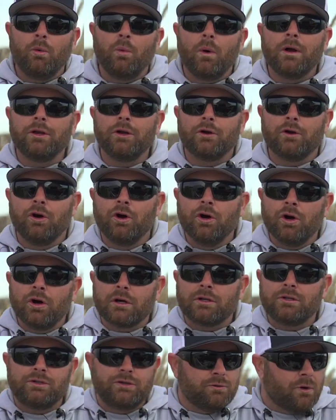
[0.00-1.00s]
want your
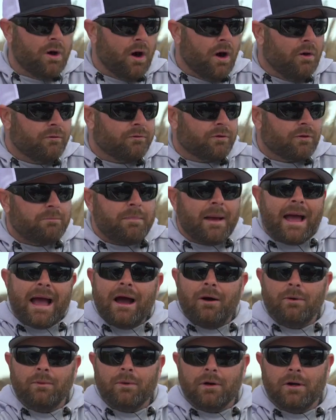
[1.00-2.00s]
hook to
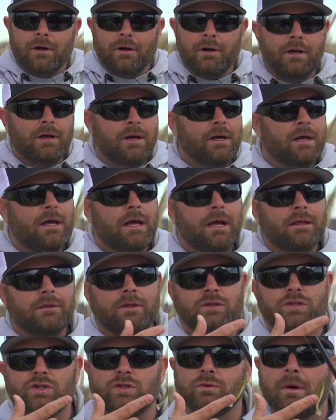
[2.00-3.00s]
overpower
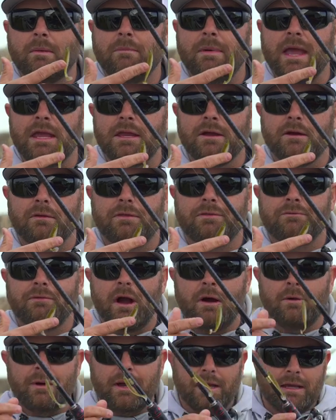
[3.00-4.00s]
the swim bait you're
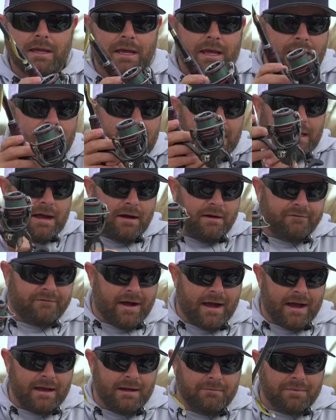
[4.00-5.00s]
throwing. Now, if
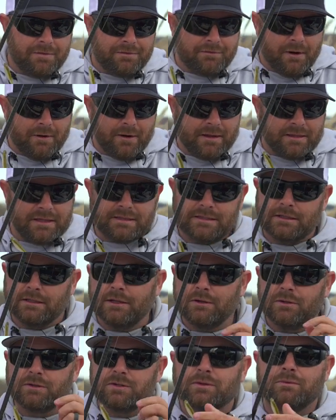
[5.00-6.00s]
I am throwing this
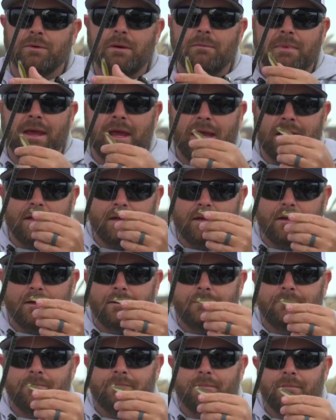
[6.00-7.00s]
little swim bait,
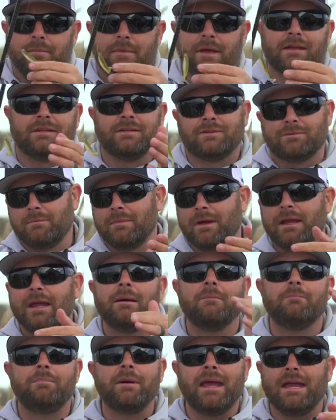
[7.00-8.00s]
swim bait,
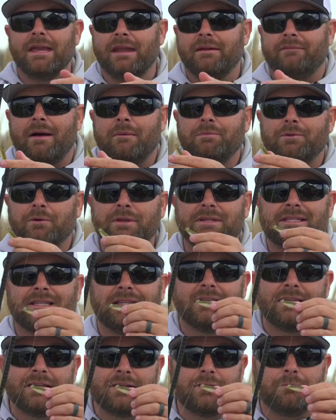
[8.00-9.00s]
bait, if I'm throwing this
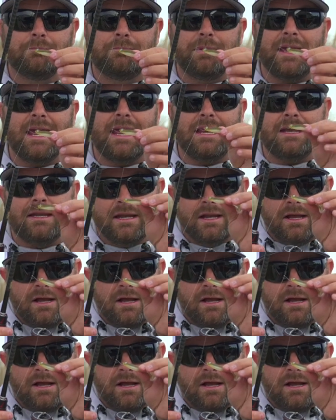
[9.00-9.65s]
little bait